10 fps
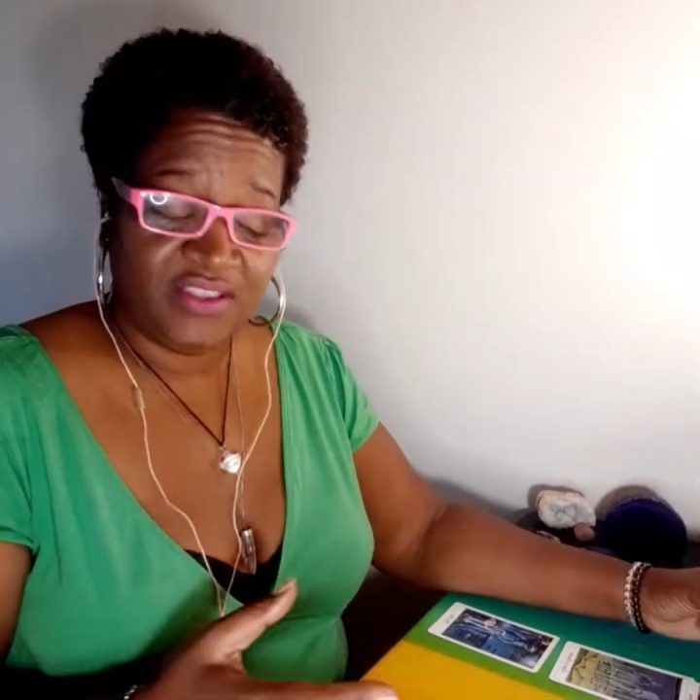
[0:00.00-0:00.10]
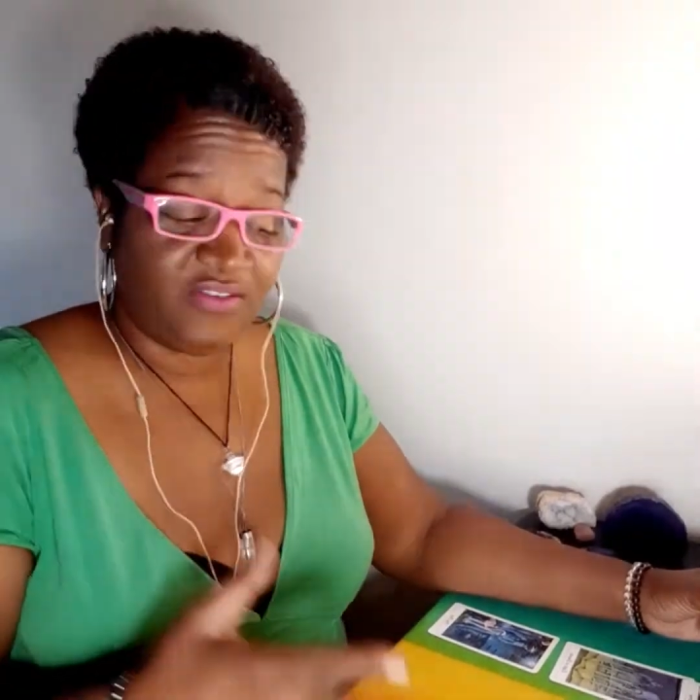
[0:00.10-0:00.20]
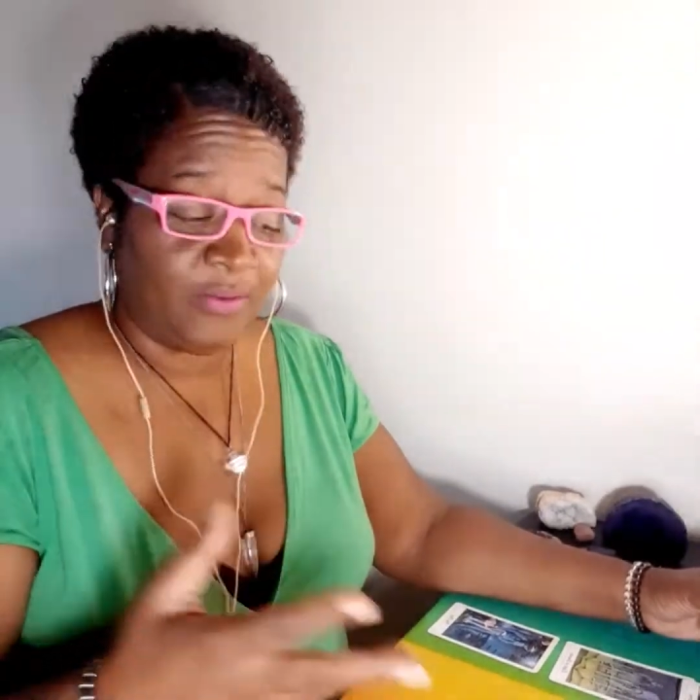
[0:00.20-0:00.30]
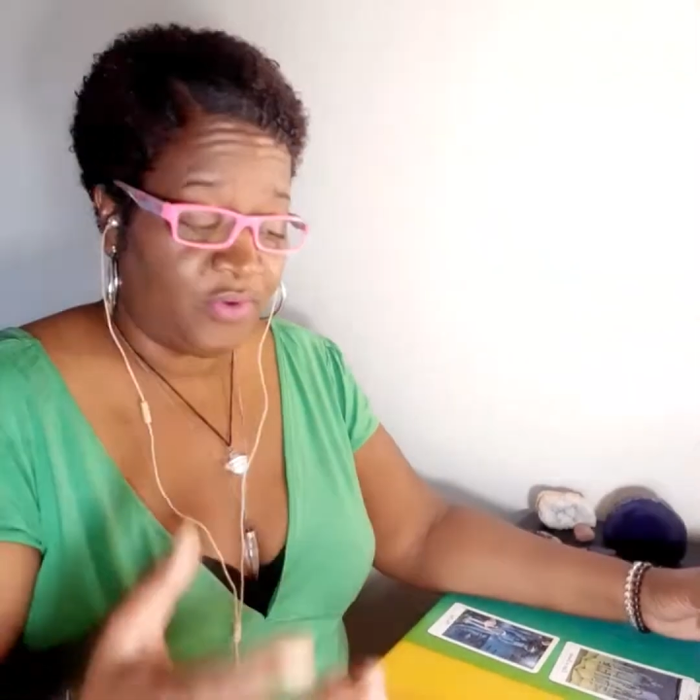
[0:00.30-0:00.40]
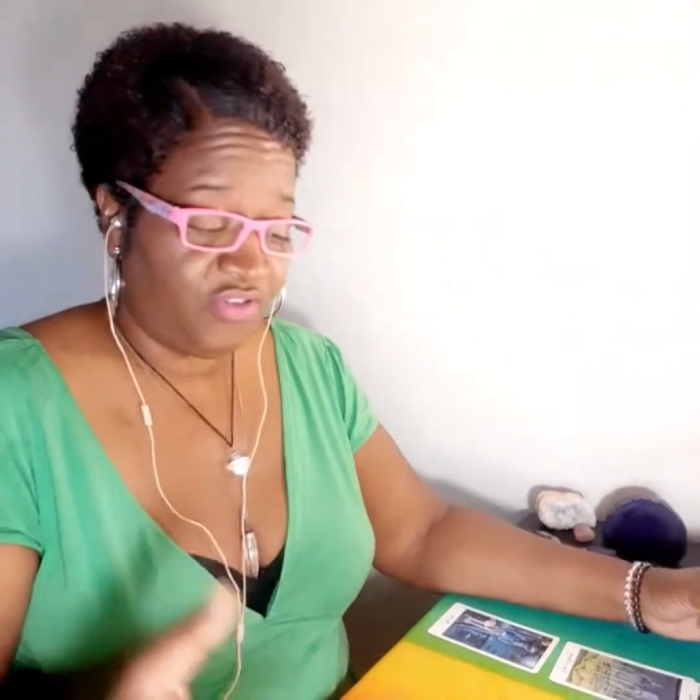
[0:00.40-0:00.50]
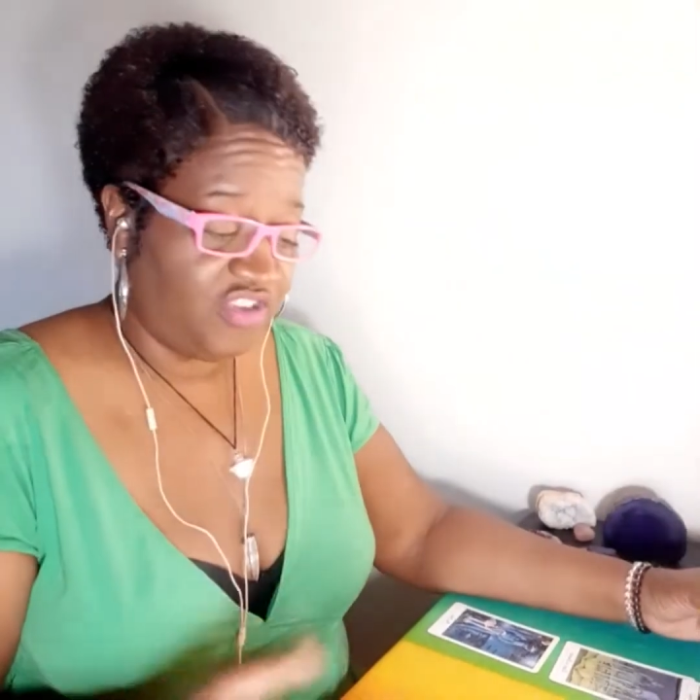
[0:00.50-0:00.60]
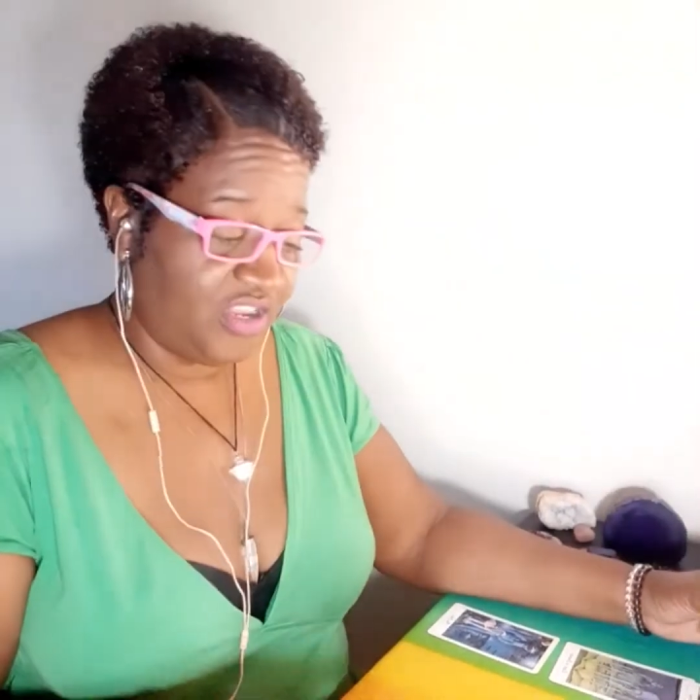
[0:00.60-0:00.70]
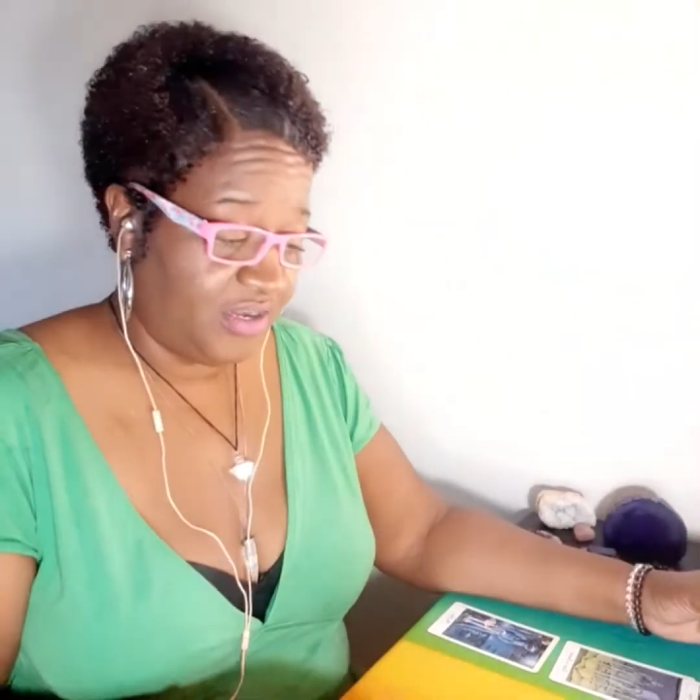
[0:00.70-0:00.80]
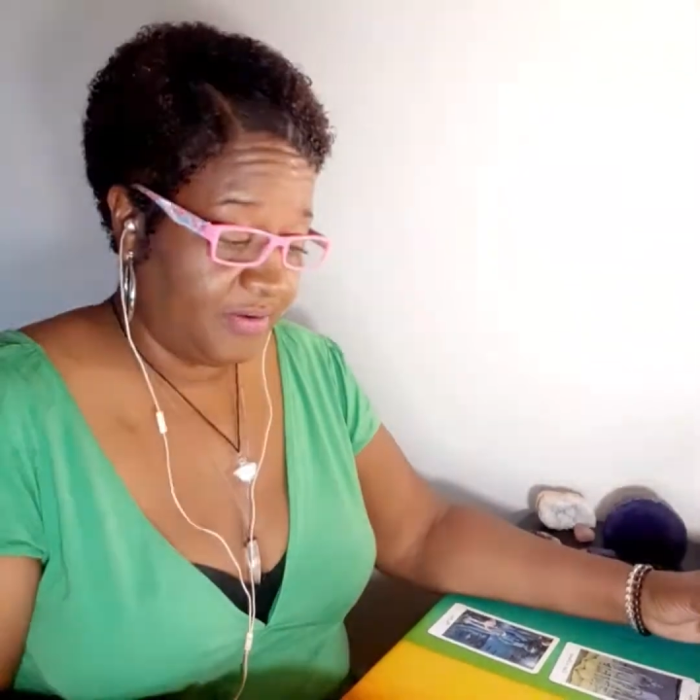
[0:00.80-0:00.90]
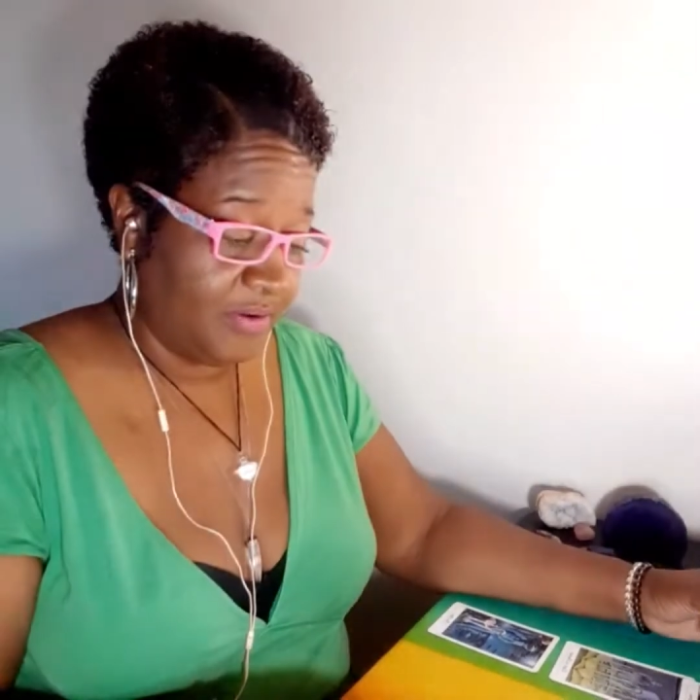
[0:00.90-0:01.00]
someone
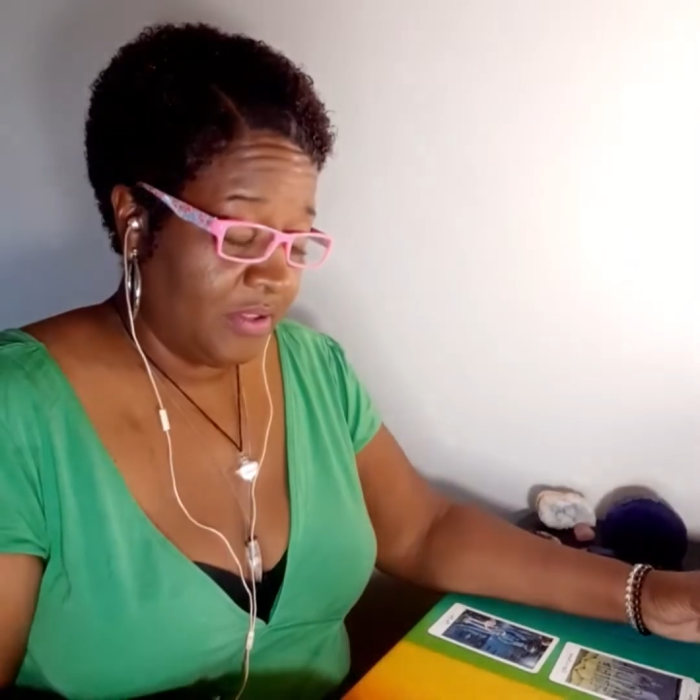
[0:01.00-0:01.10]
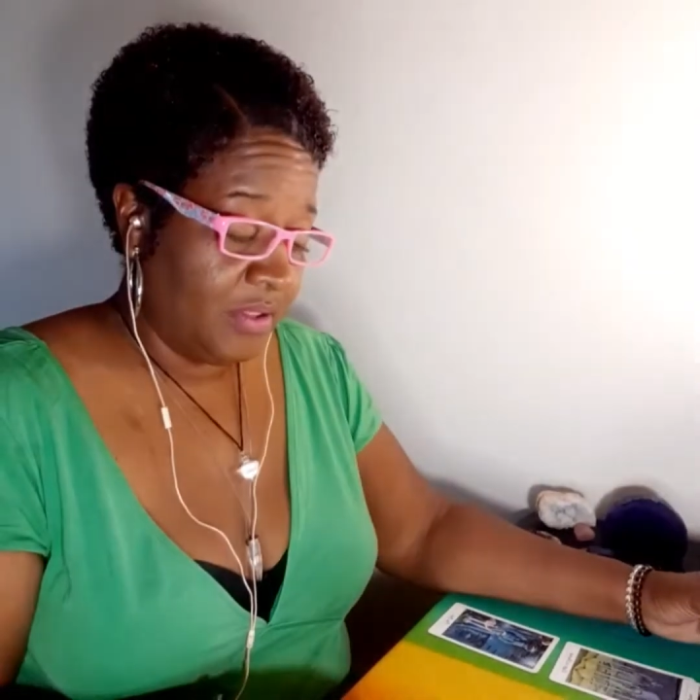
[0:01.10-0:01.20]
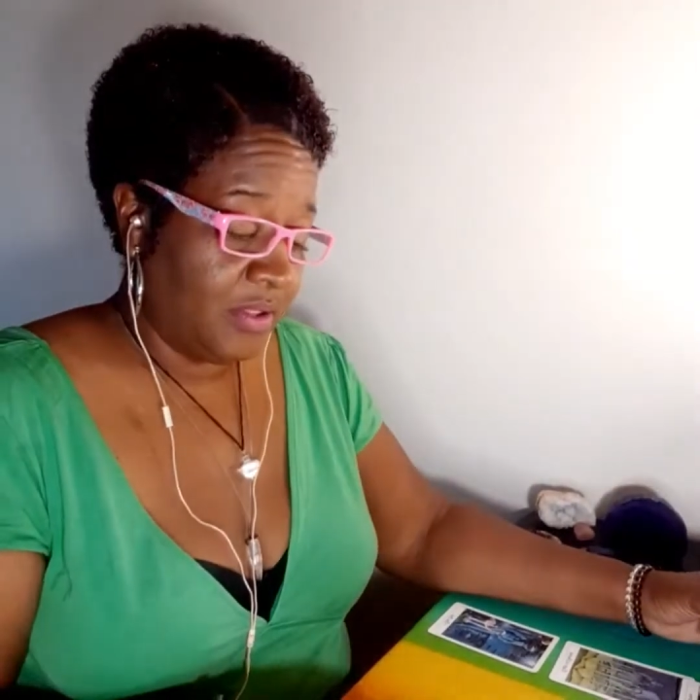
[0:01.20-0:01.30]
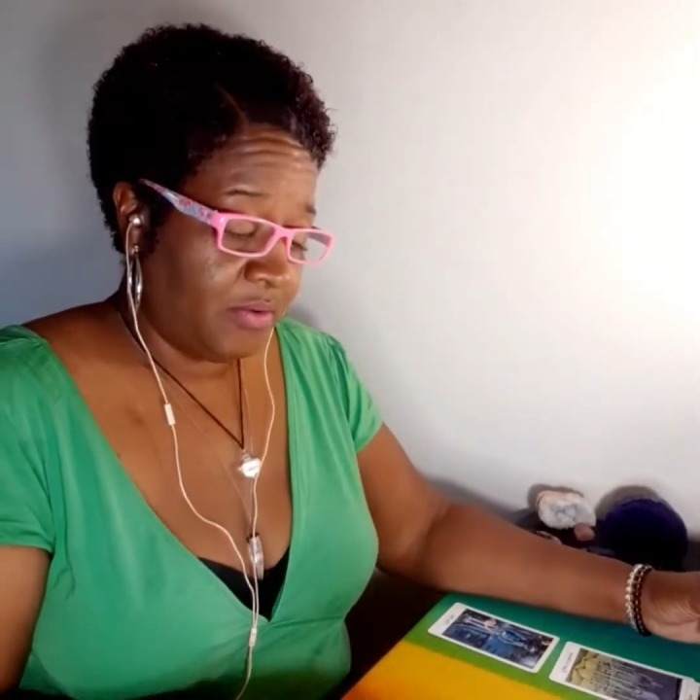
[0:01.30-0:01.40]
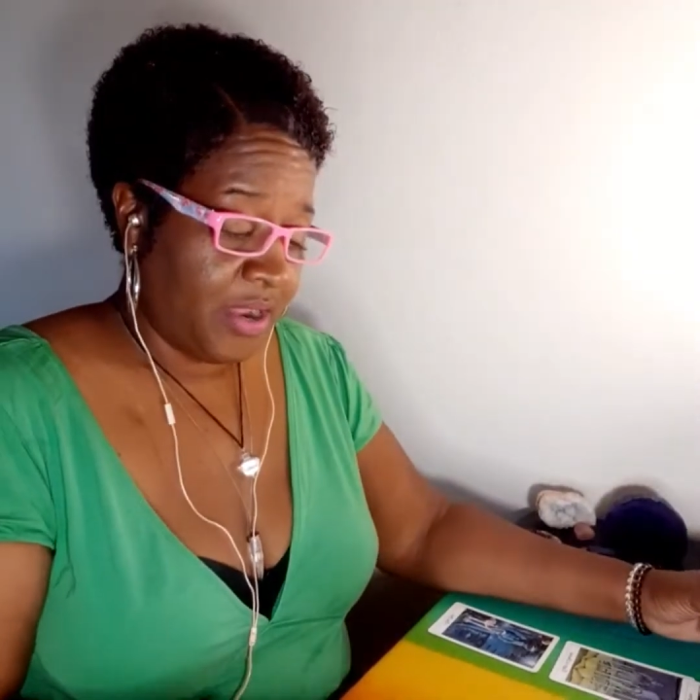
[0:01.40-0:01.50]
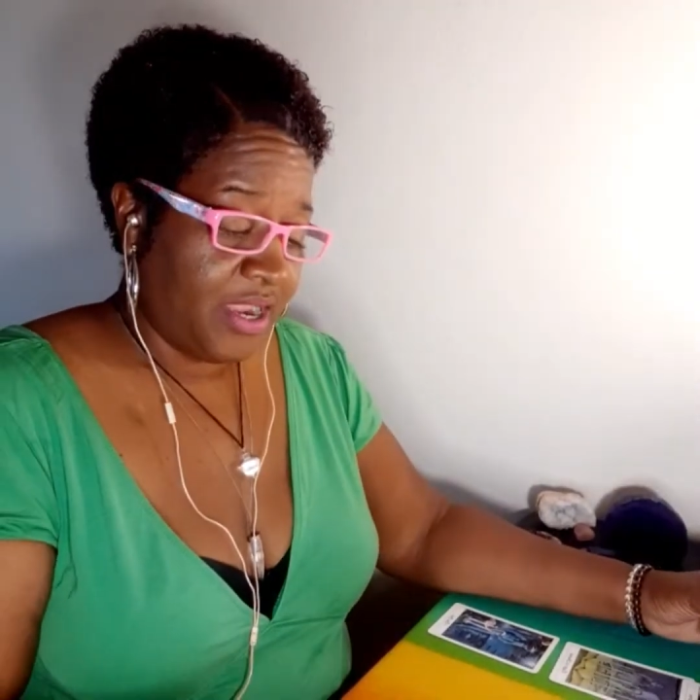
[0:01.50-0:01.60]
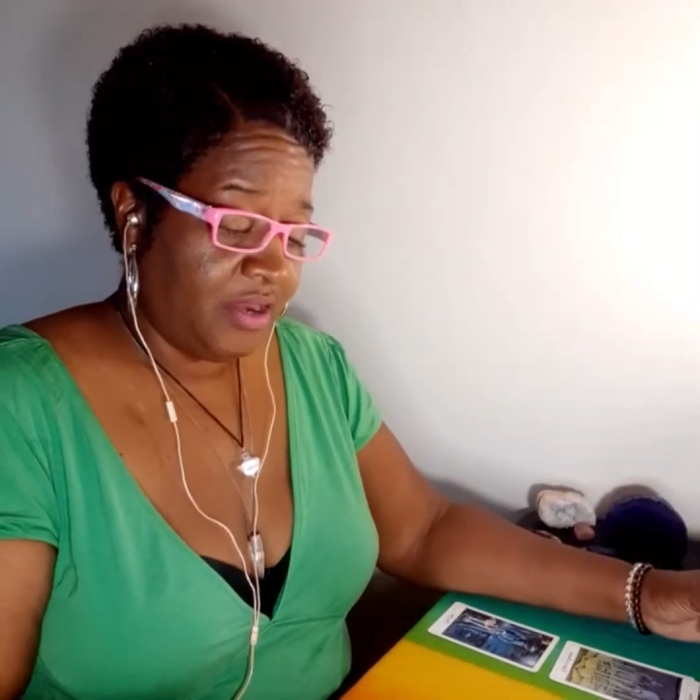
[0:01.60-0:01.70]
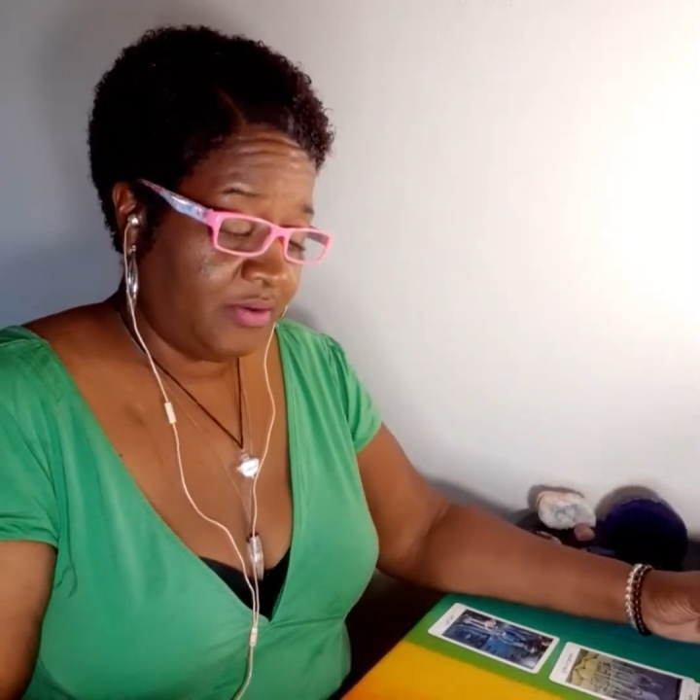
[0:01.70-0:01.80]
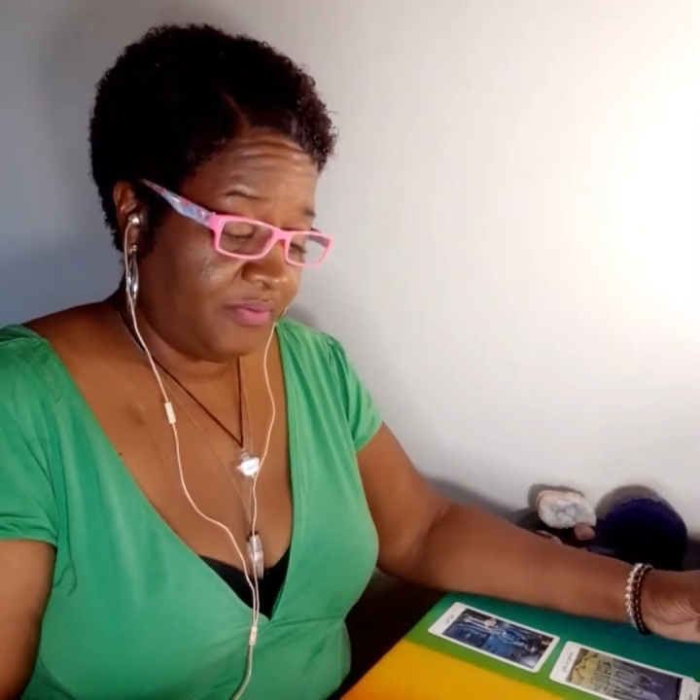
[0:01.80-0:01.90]
cheated, right?